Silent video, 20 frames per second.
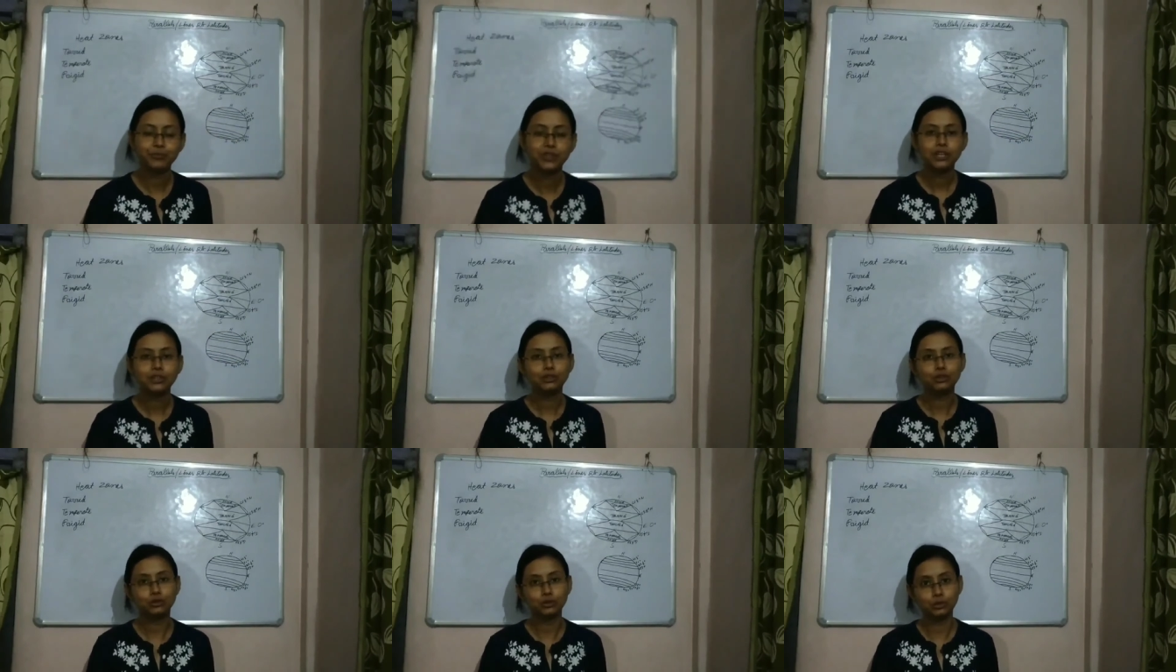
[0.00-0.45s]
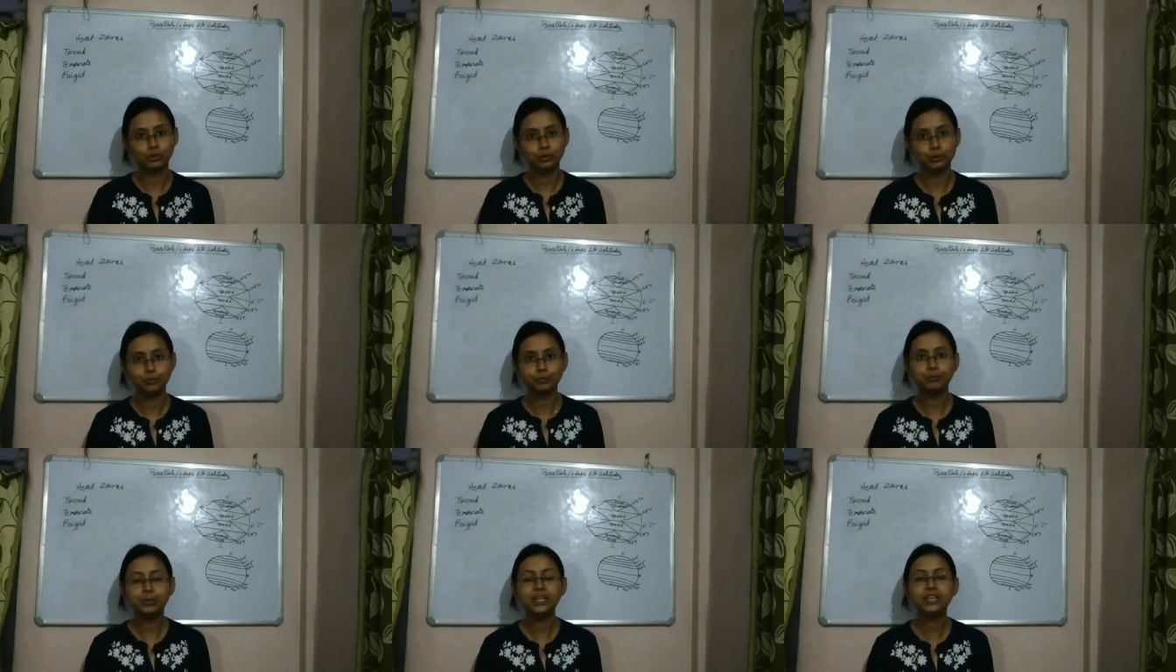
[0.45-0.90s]
So
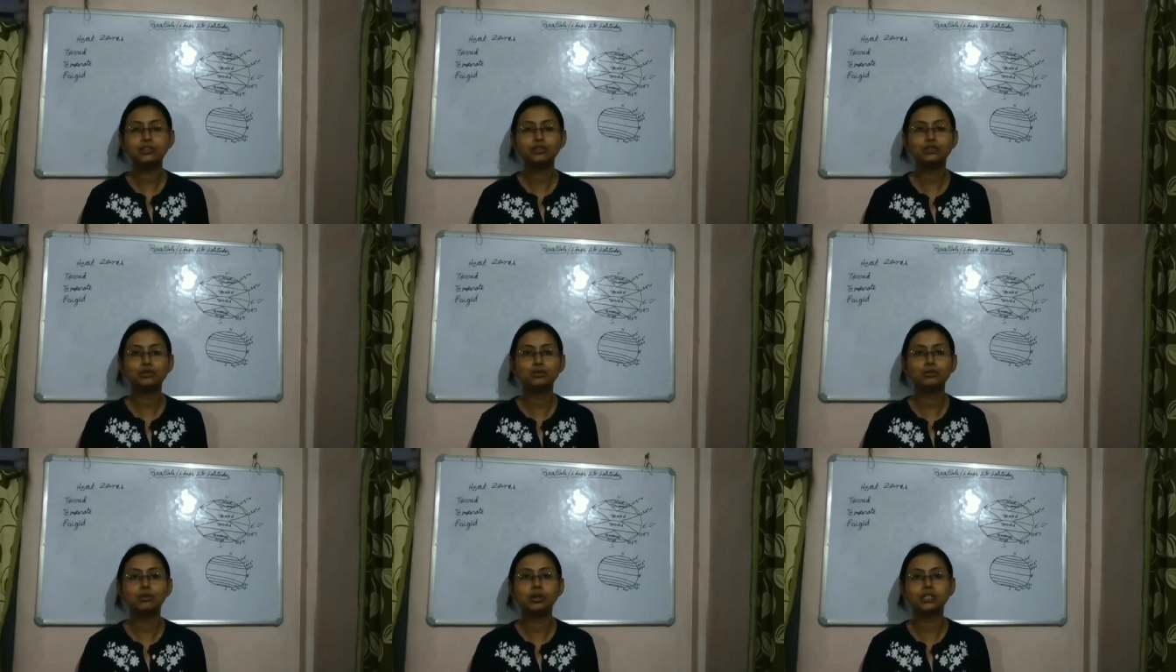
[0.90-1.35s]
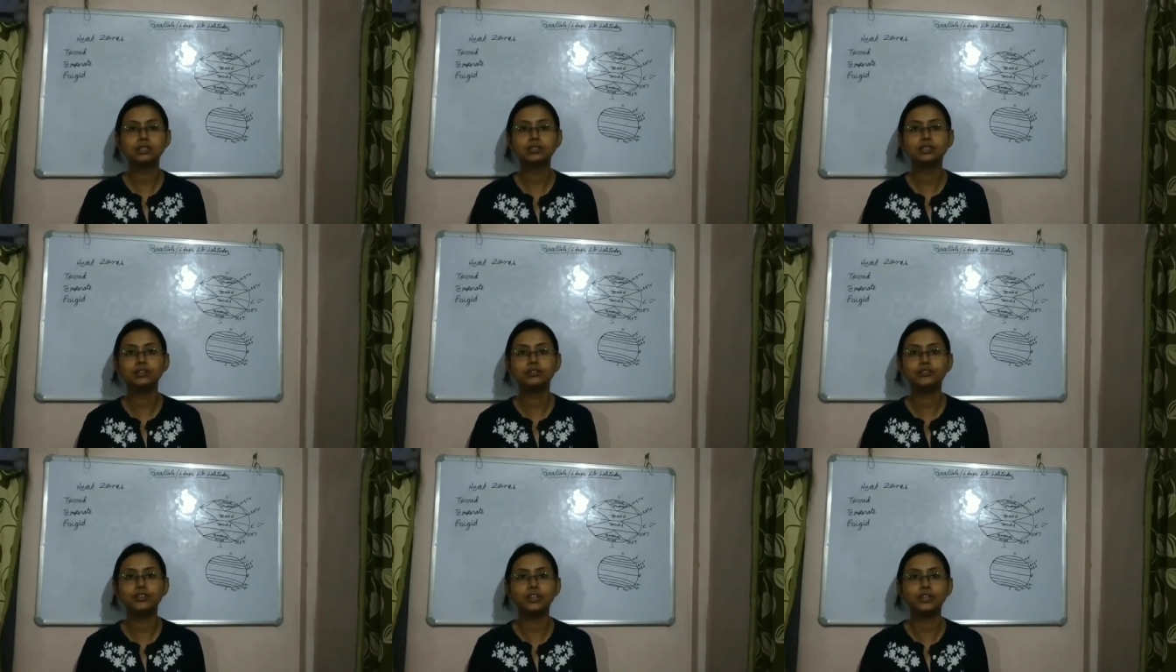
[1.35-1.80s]
please do watch
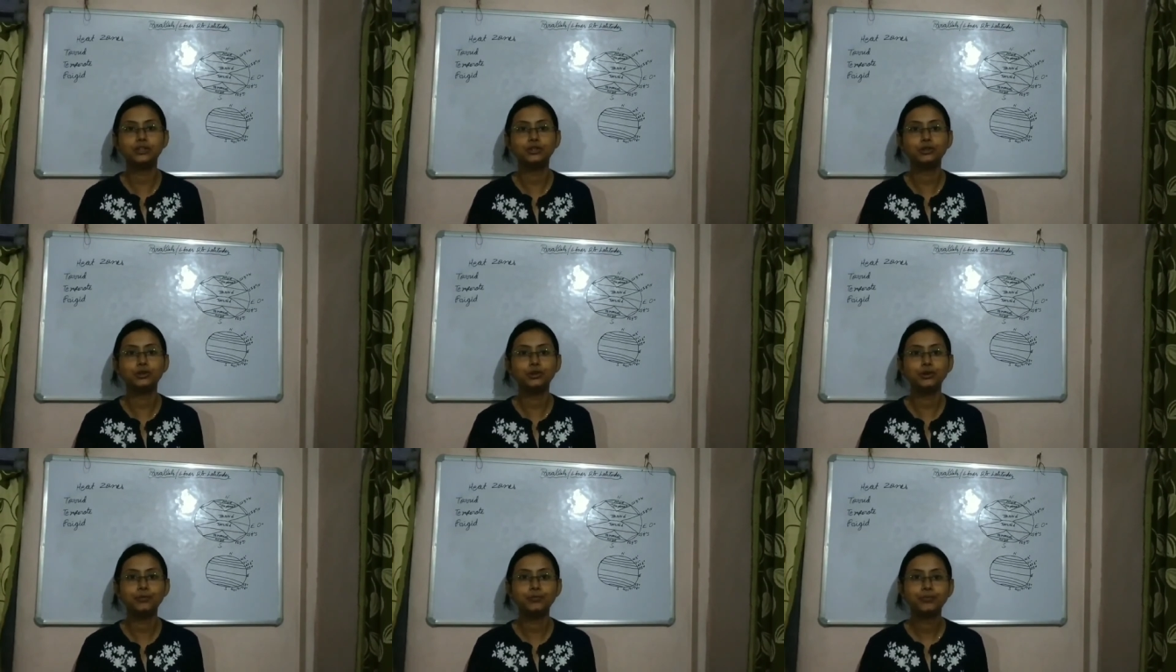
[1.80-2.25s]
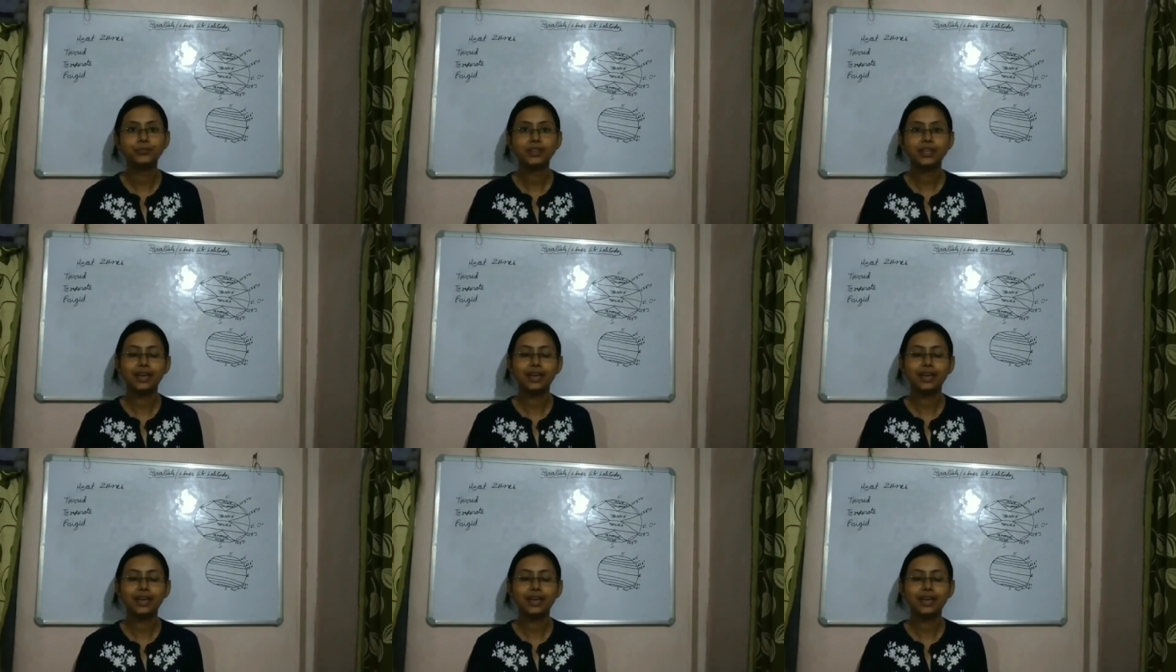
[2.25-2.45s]
the video.